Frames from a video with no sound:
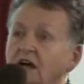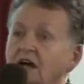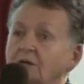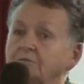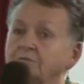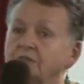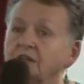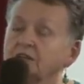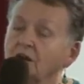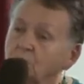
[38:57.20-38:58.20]
um,
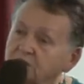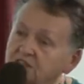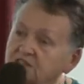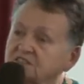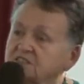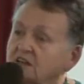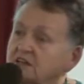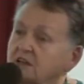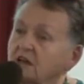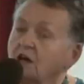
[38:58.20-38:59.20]
go into the
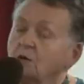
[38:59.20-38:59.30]
study